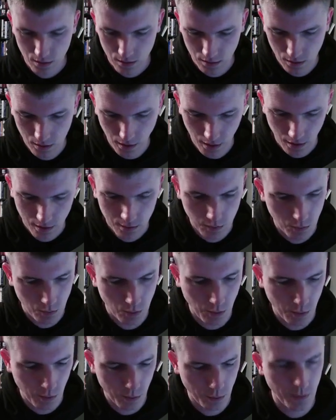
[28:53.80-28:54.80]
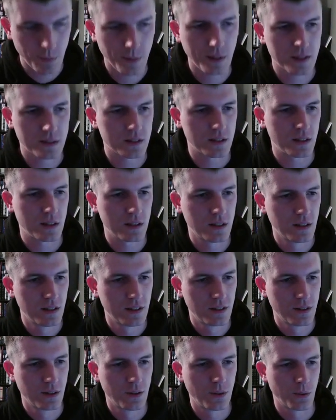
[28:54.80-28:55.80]
All right,
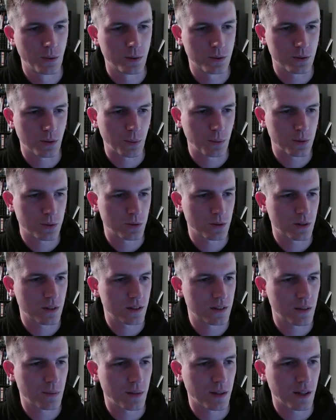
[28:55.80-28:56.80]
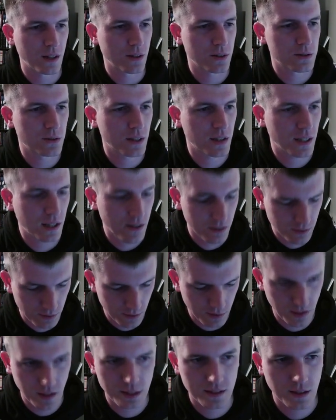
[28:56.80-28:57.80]
we're troubleshooting something else right now.
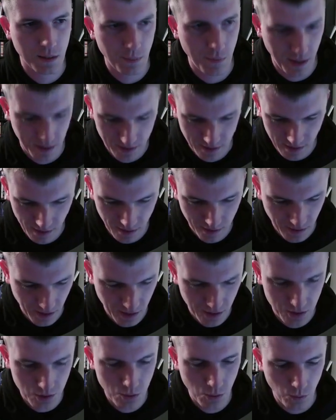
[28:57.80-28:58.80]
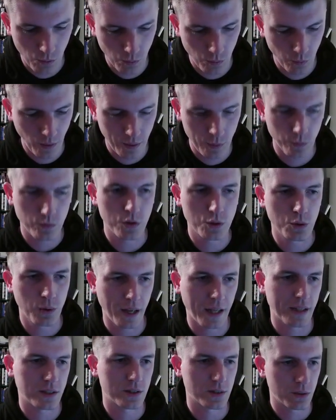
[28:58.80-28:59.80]
Let's come back to that. I do
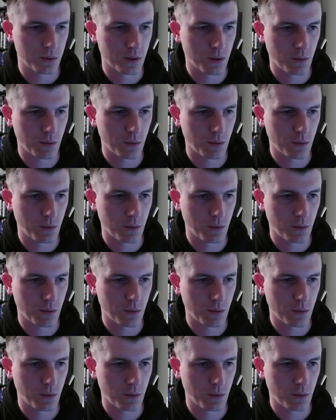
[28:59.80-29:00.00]
actually really